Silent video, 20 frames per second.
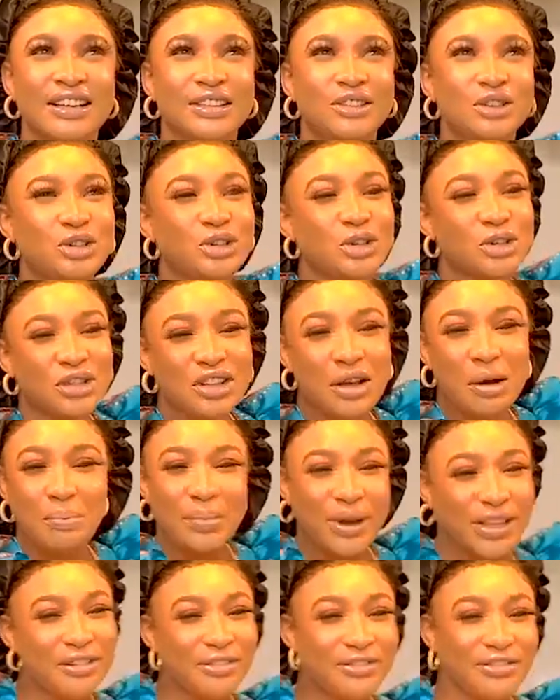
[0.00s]
nutritional
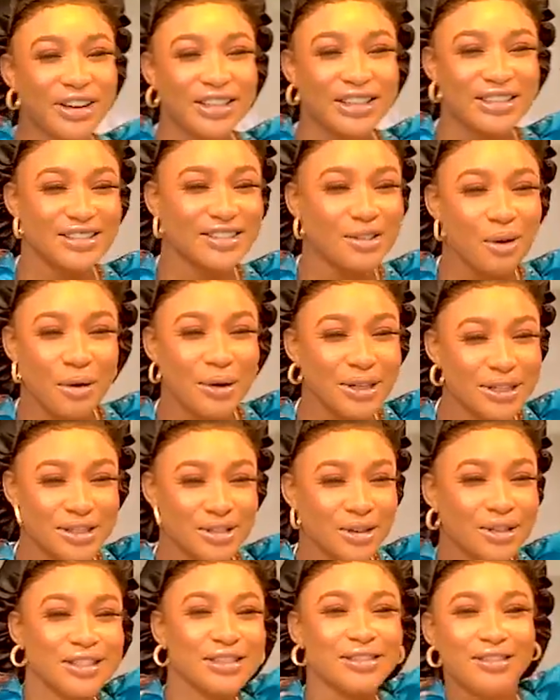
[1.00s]
benefits. So it's
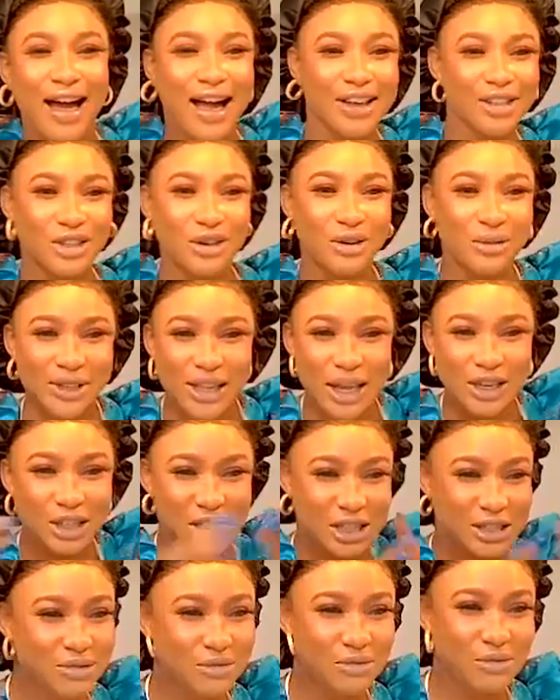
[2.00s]
just larger when I
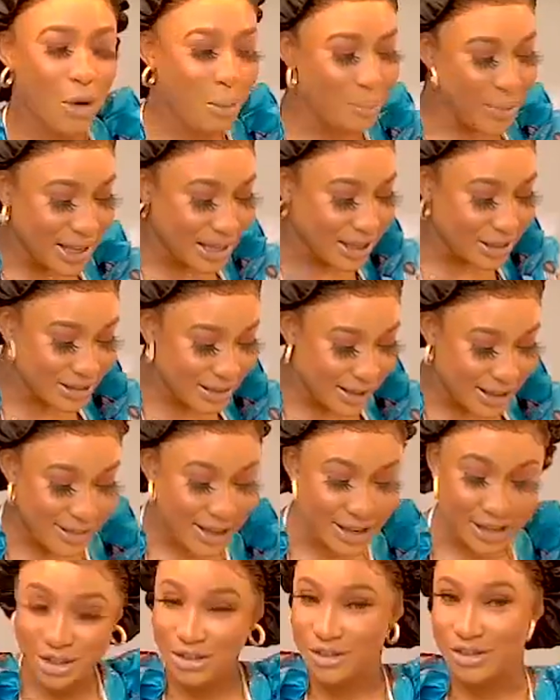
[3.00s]
just combine it
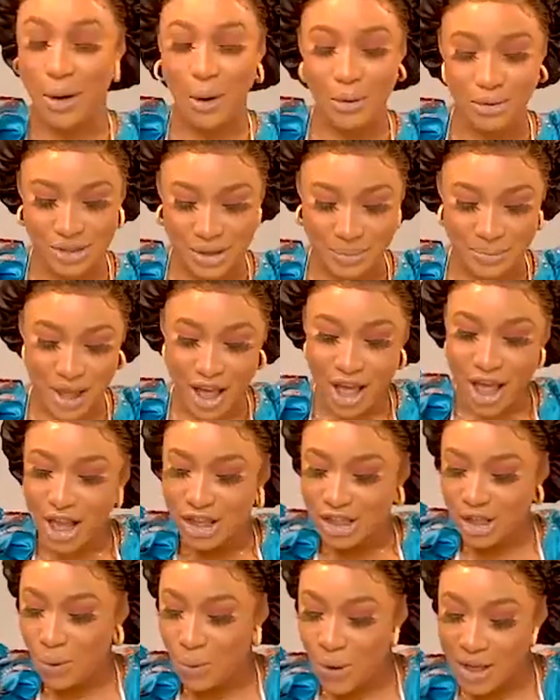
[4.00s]
together. It's just awesome.
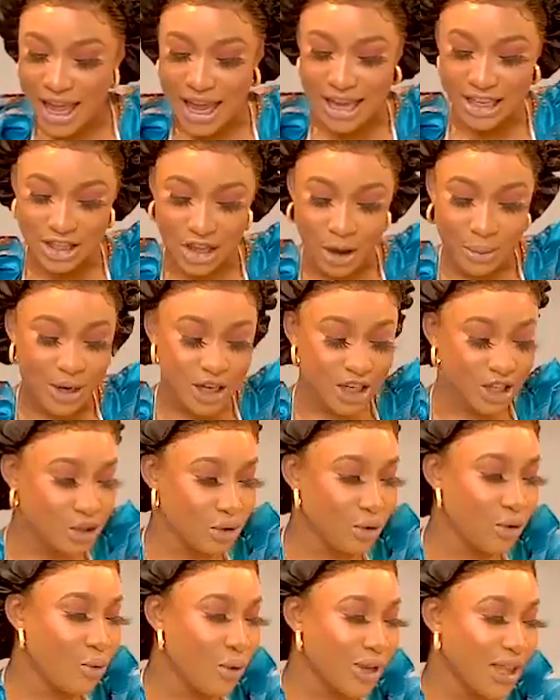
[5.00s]
So what I normally
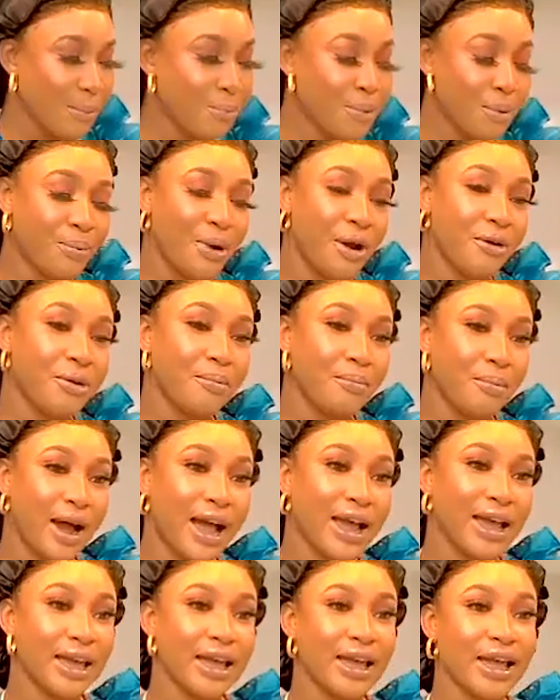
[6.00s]
do when I'm preparing
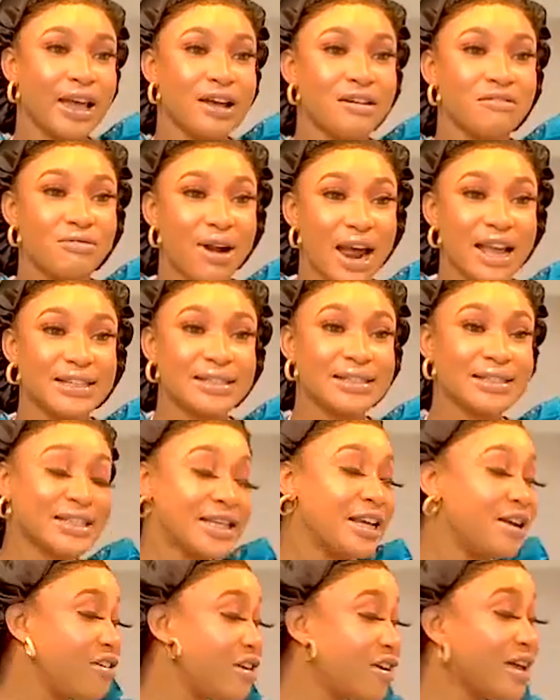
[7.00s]
my rice
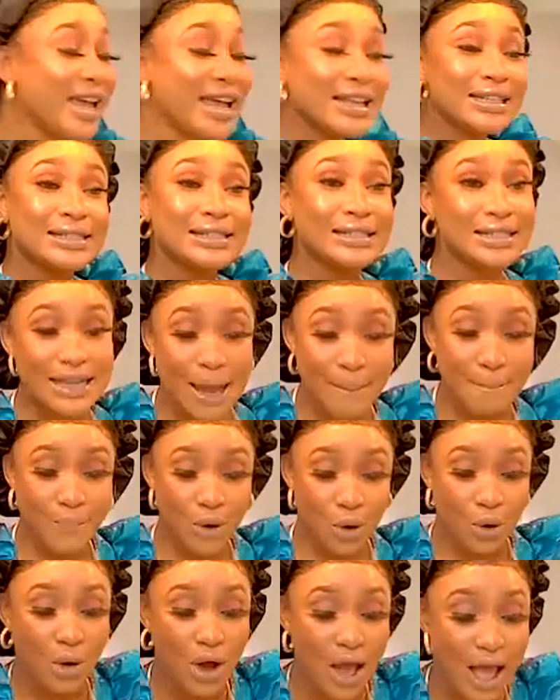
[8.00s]
cereal is
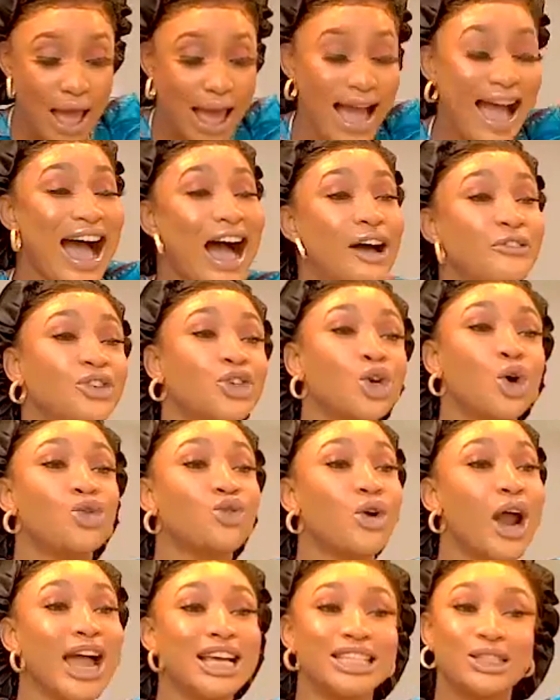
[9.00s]
simple. Have your
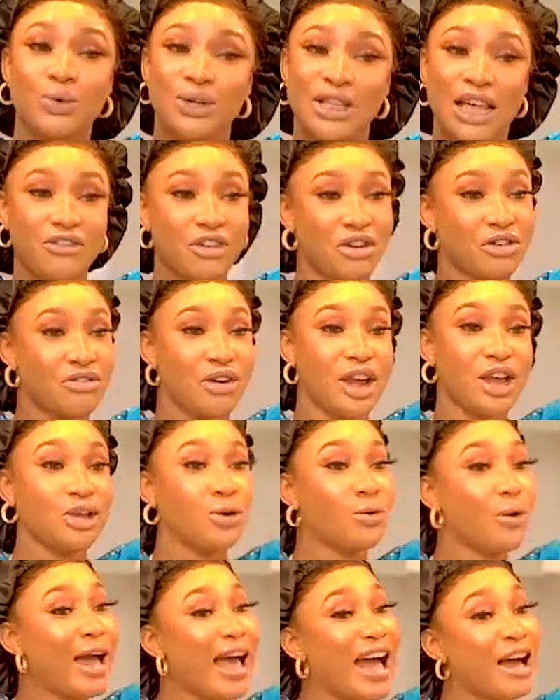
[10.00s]
rice, whatever grain
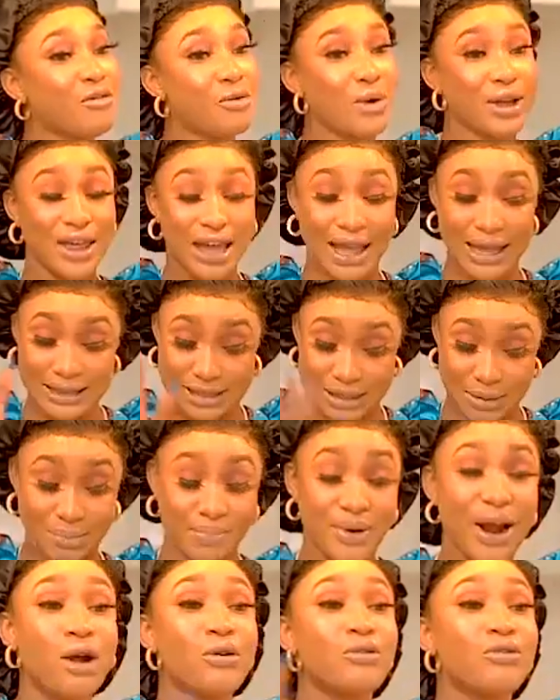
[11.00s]
you have, whether it's the
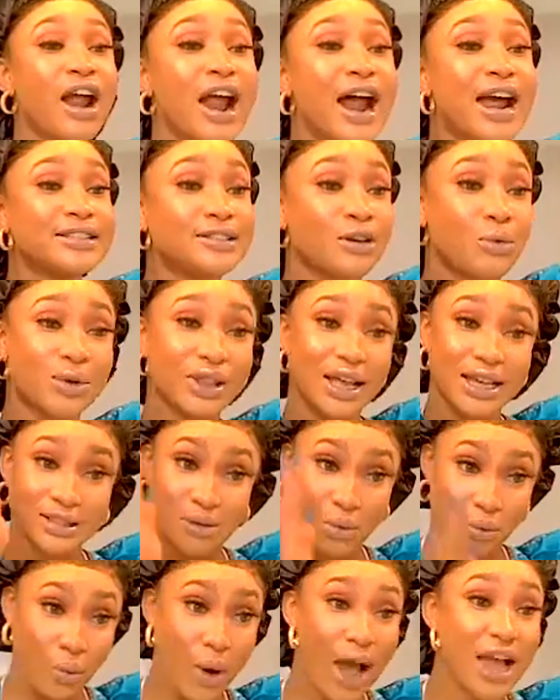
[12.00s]
brown rice or whether it's
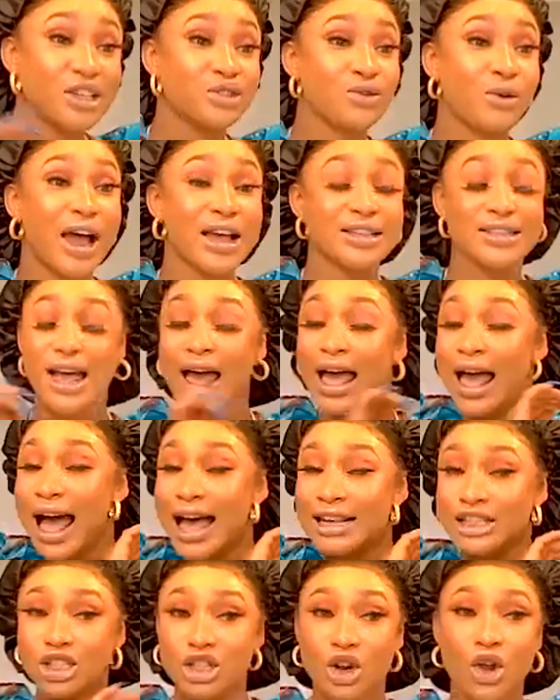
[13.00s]
the white rice,
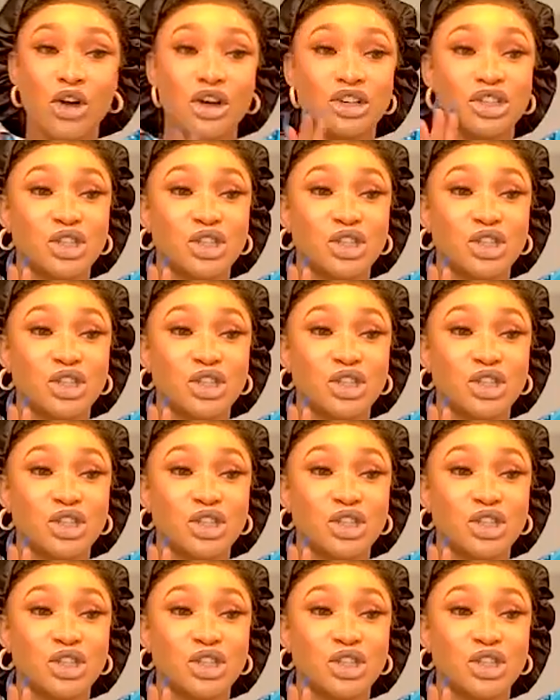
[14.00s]
as long